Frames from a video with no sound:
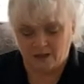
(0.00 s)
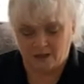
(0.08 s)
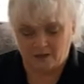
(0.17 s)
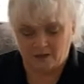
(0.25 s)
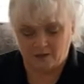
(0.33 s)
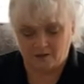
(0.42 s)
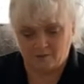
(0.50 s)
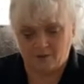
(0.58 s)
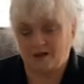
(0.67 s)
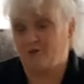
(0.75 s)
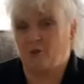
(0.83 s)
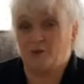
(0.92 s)
but
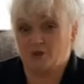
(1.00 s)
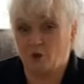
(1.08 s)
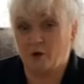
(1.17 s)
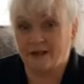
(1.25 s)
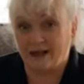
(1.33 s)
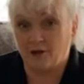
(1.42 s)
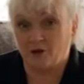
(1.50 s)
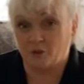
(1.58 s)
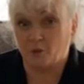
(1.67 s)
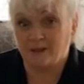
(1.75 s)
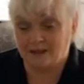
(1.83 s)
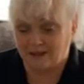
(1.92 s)
if we was going out on a
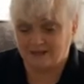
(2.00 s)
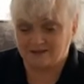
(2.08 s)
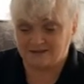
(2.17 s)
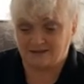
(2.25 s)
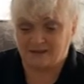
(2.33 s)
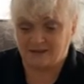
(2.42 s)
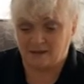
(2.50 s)
weekend, say,